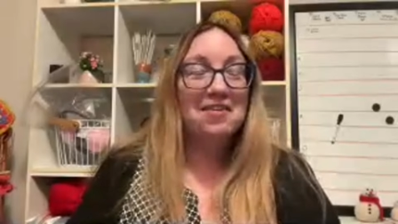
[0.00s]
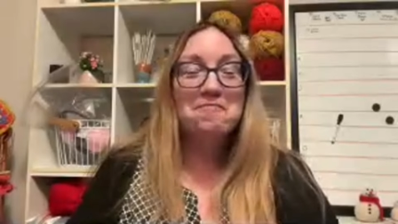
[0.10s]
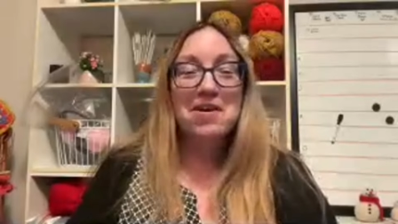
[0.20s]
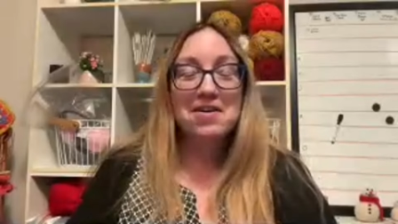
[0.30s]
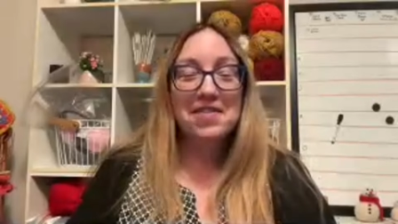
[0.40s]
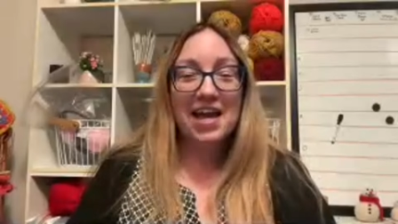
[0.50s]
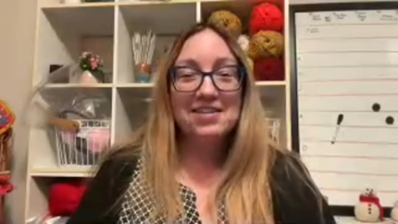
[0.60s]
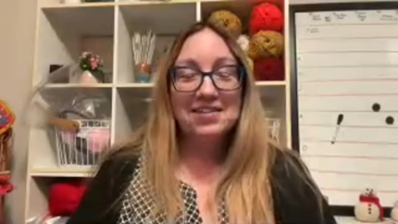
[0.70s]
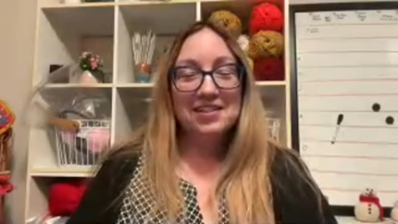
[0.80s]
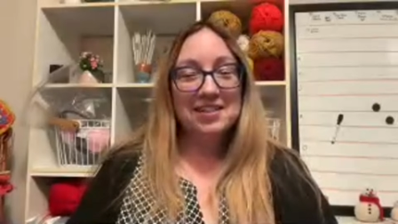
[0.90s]
Well,
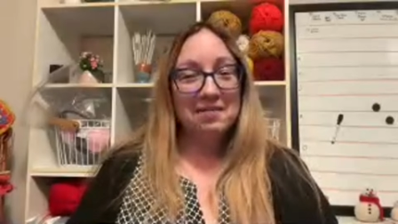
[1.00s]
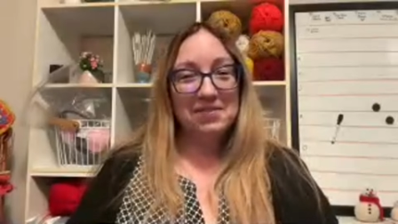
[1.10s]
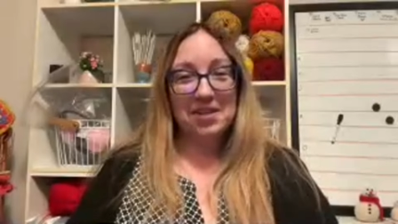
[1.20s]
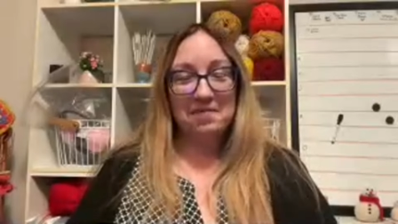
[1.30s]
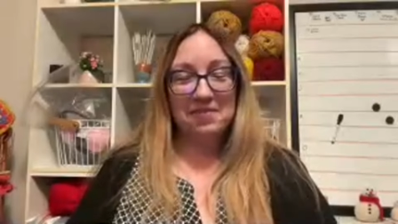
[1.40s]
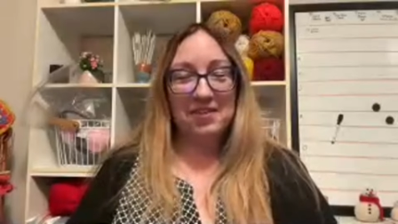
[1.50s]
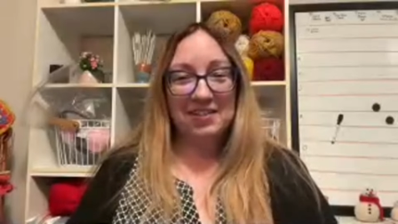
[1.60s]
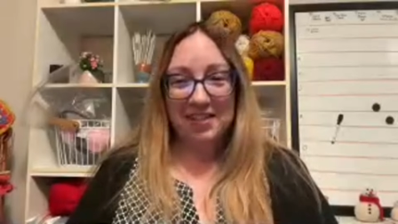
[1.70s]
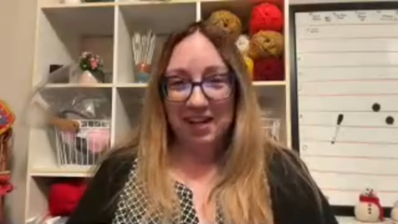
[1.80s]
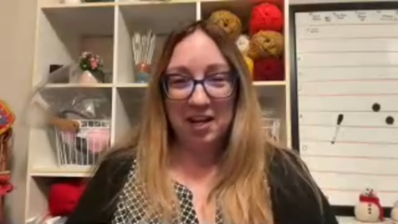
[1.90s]
that just sums up
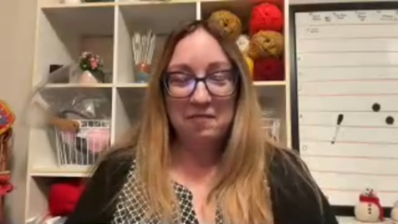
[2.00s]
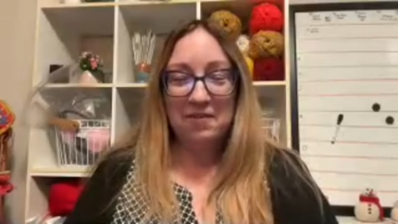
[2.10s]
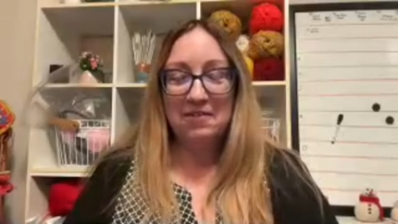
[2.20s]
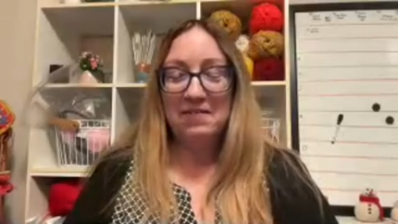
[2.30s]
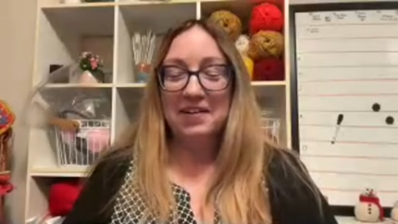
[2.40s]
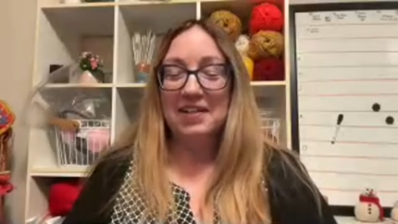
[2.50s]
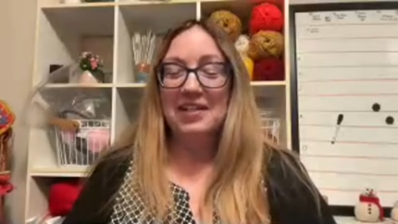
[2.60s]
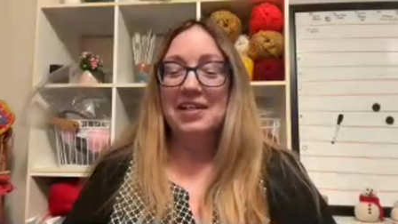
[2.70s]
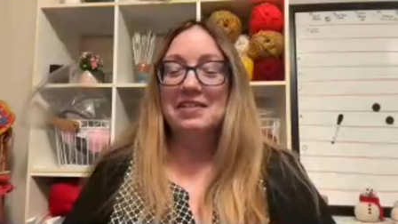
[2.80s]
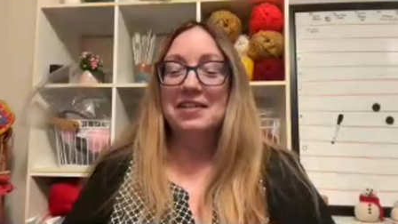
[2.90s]
tonight perfectly,
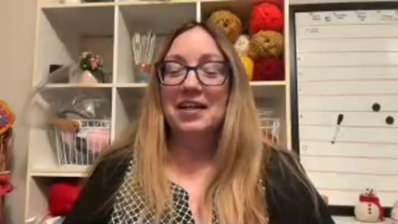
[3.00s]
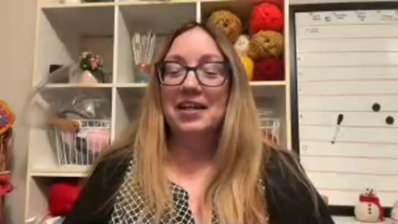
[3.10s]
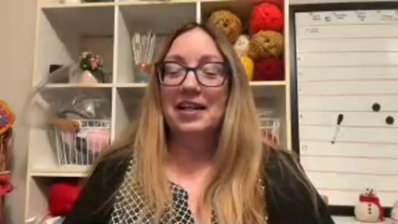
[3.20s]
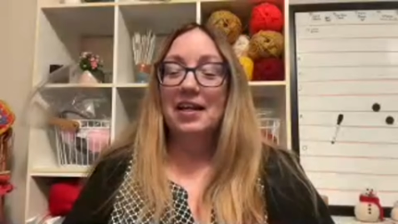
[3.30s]
doesn't it?